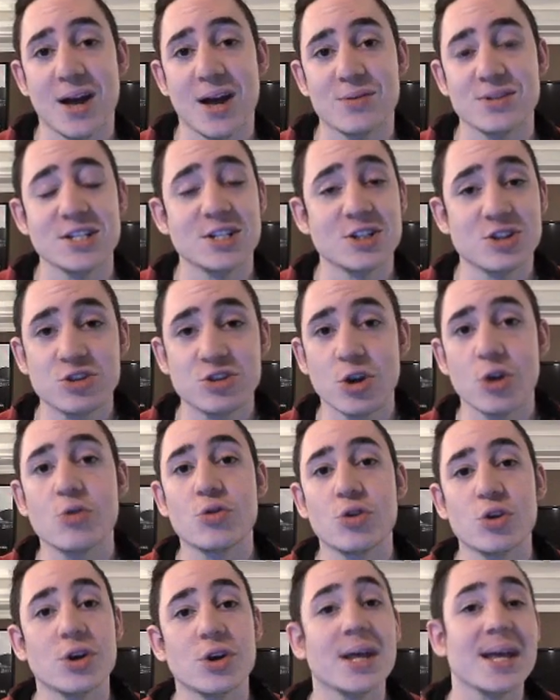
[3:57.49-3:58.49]
It is so
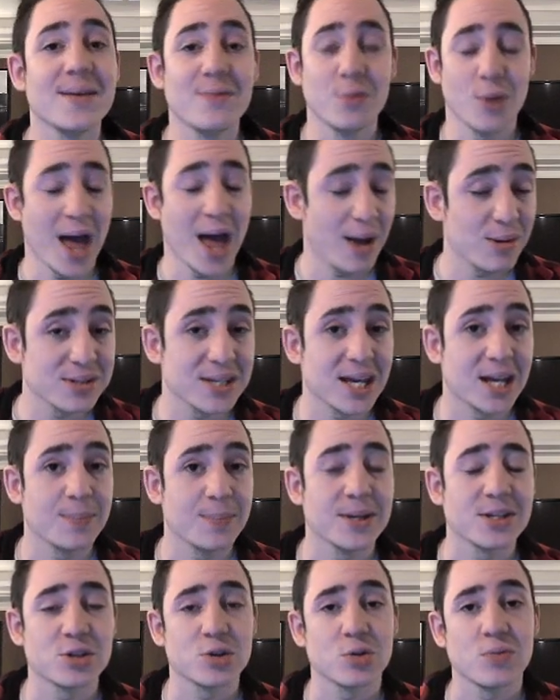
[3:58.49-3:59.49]
good even outside of
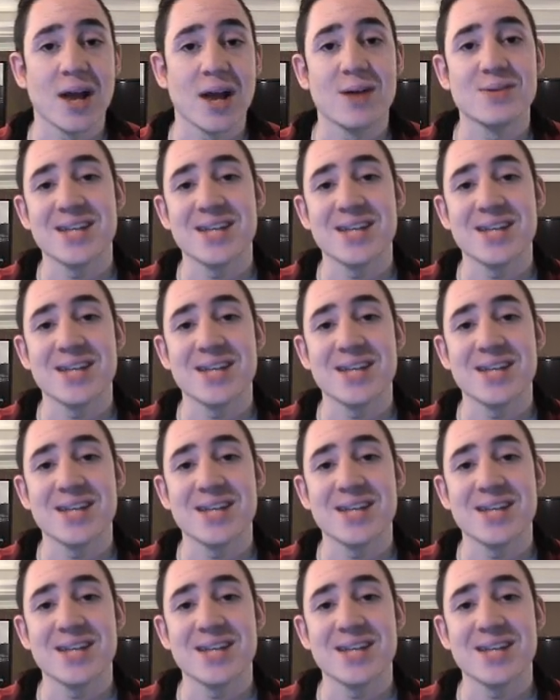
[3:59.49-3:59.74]
pistol rounds